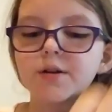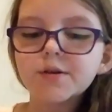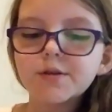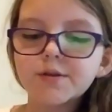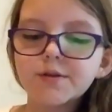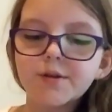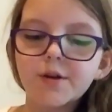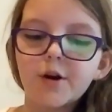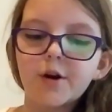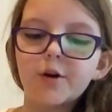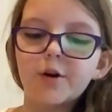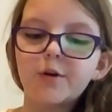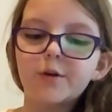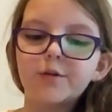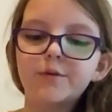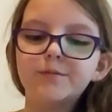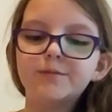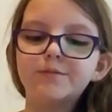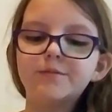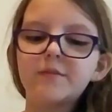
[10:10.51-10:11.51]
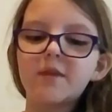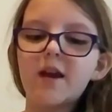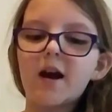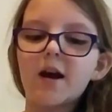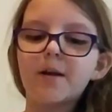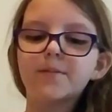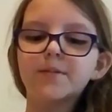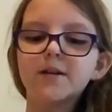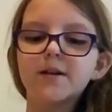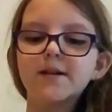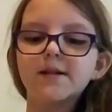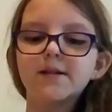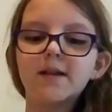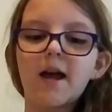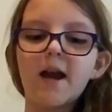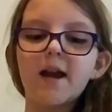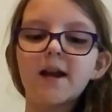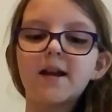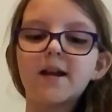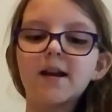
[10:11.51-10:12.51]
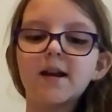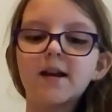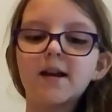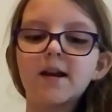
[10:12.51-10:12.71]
So, yeah, please like